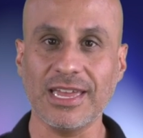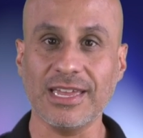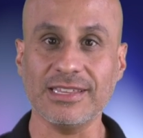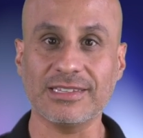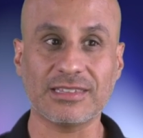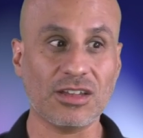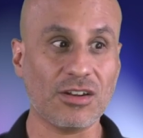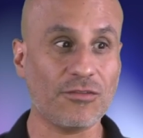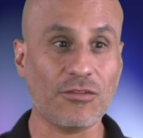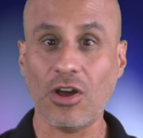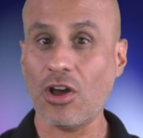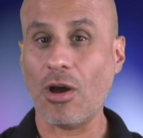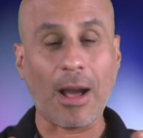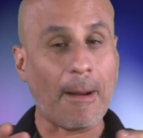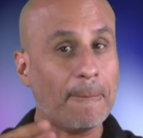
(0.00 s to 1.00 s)
instead of
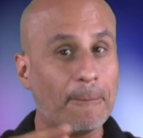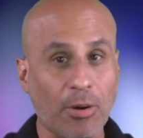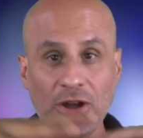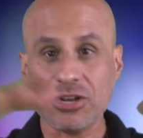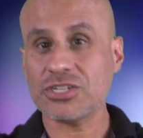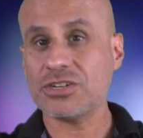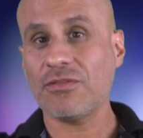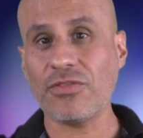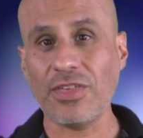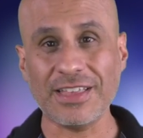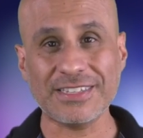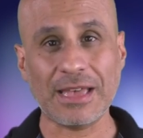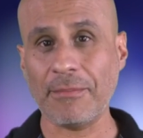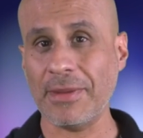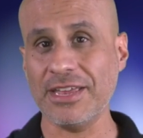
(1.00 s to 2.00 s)
a bunch of
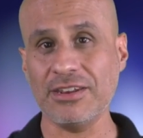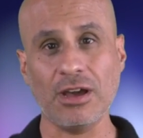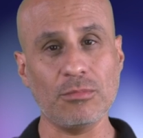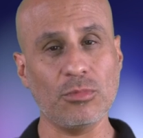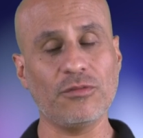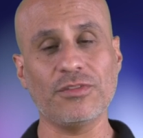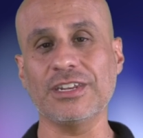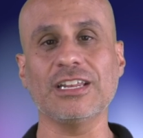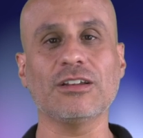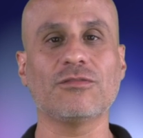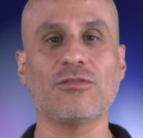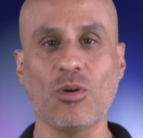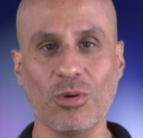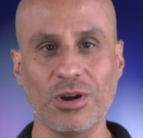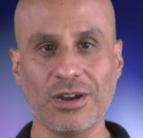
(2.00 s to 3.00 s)
things that may not move the needle
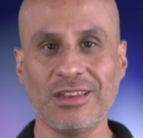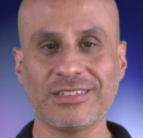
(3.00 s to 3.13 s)
forward.